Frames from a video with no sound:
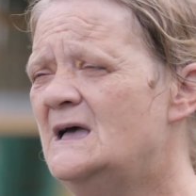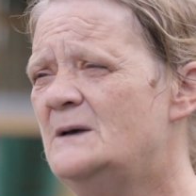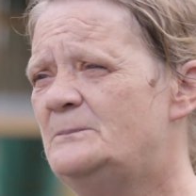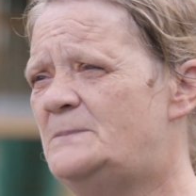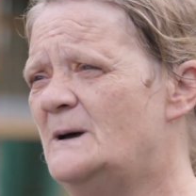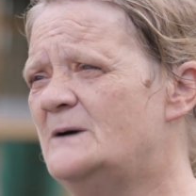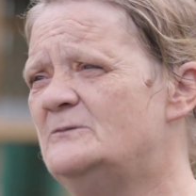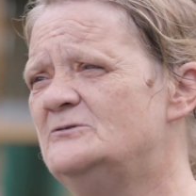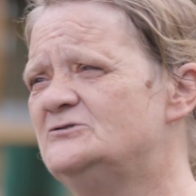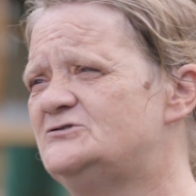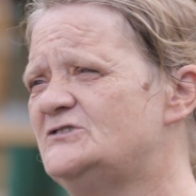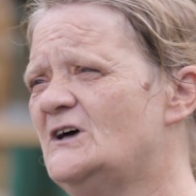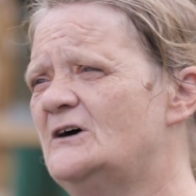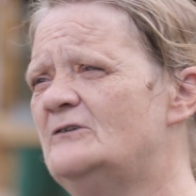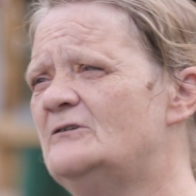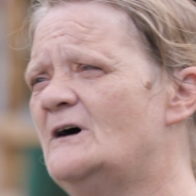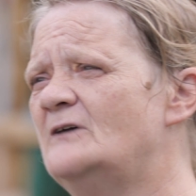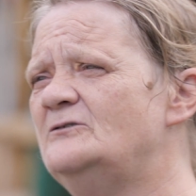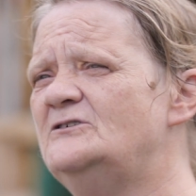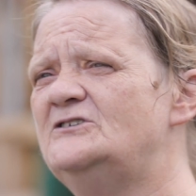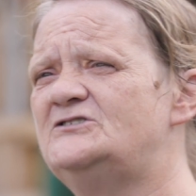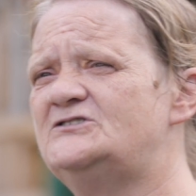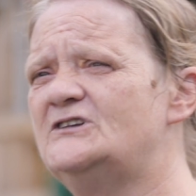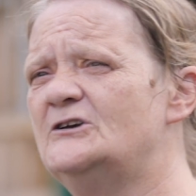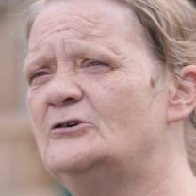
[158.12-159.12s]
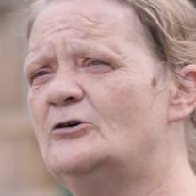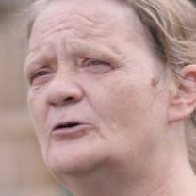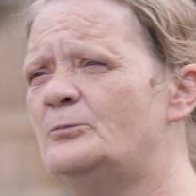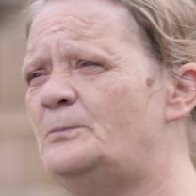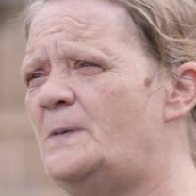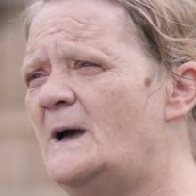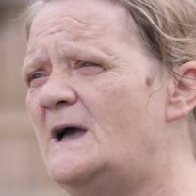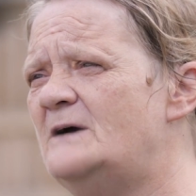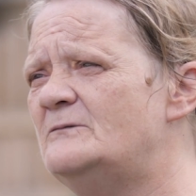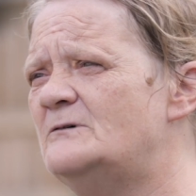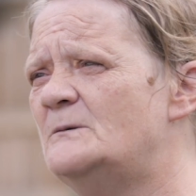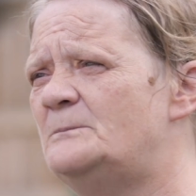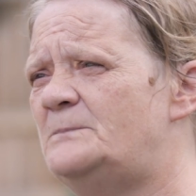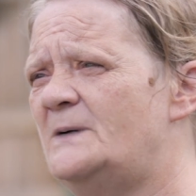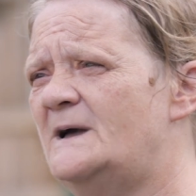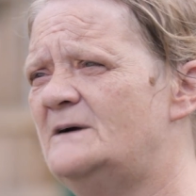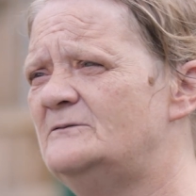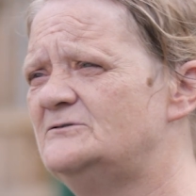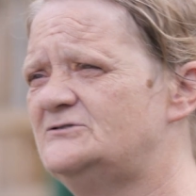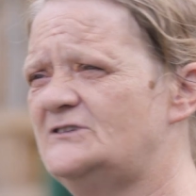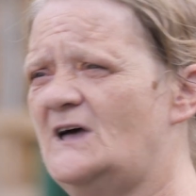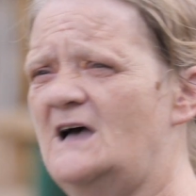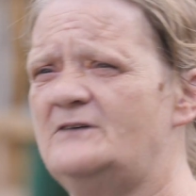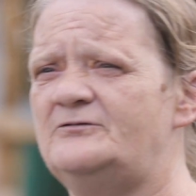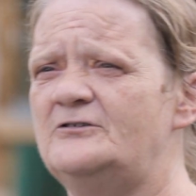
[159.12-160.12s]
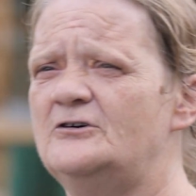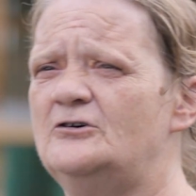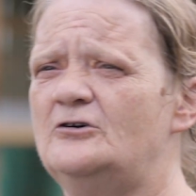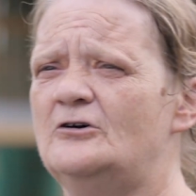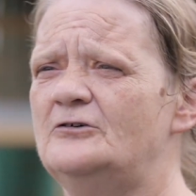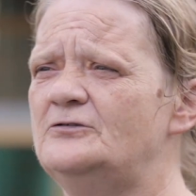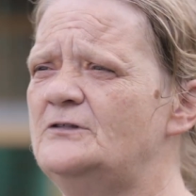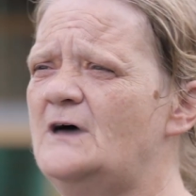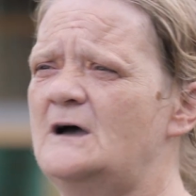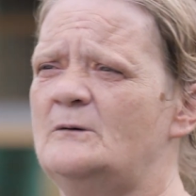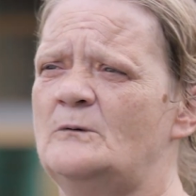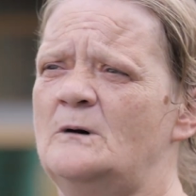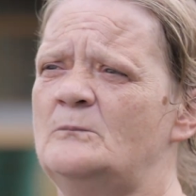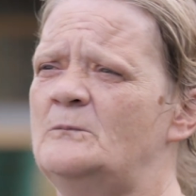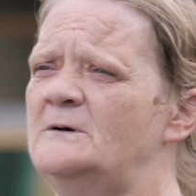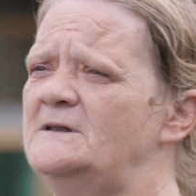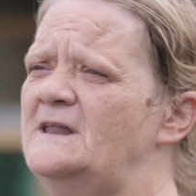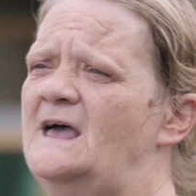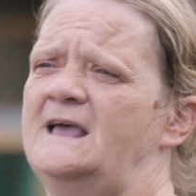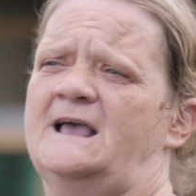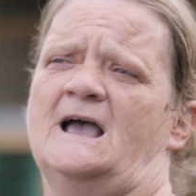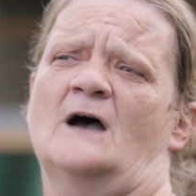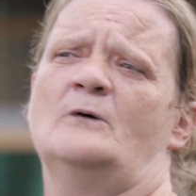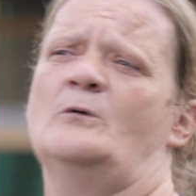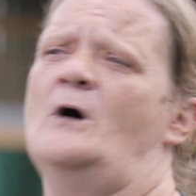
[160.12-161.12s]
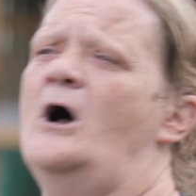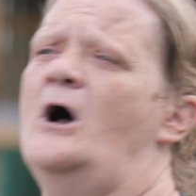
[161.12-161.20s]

Parents that are only single parents that haven't got no one when they go